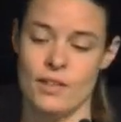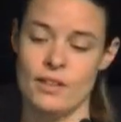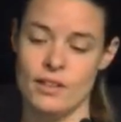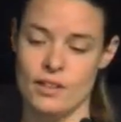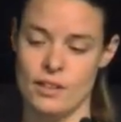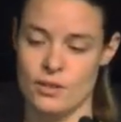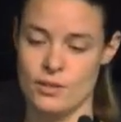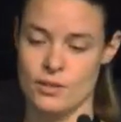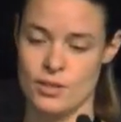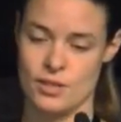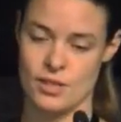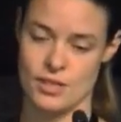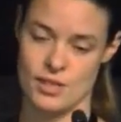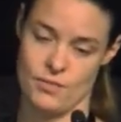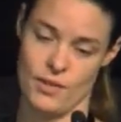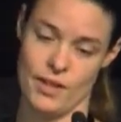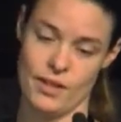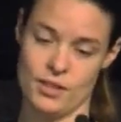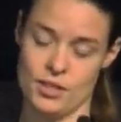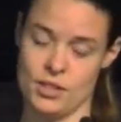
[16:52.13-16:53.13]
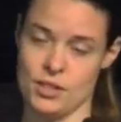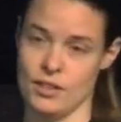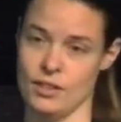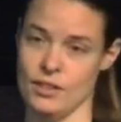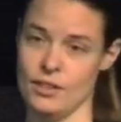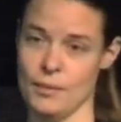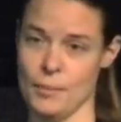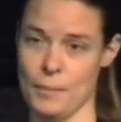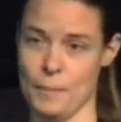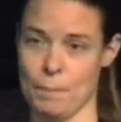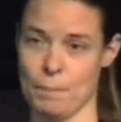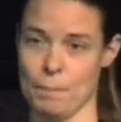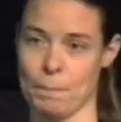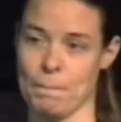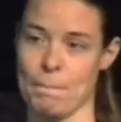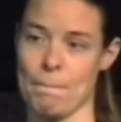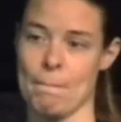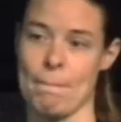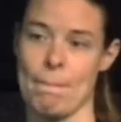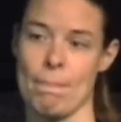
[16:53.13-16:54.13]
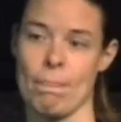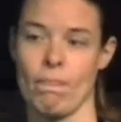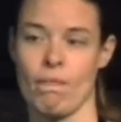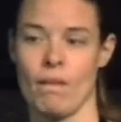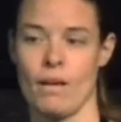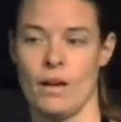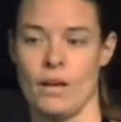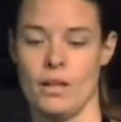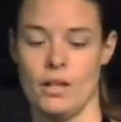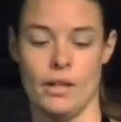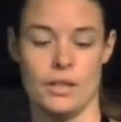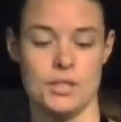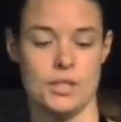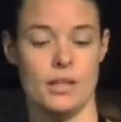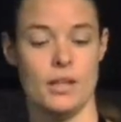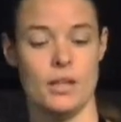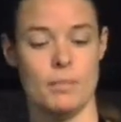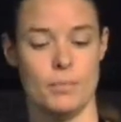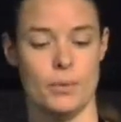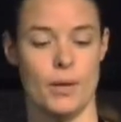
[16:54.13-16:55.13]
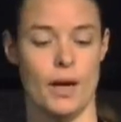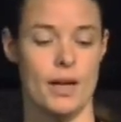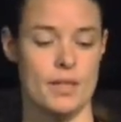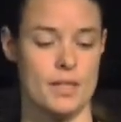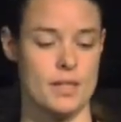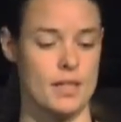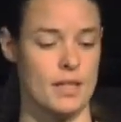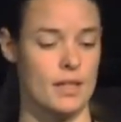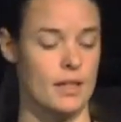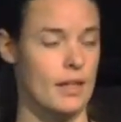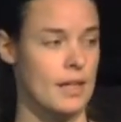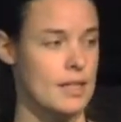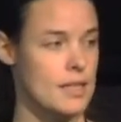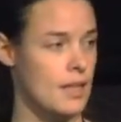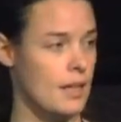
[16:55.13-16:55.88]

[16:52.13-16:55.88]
If you're going to use this function, you actually got to pass in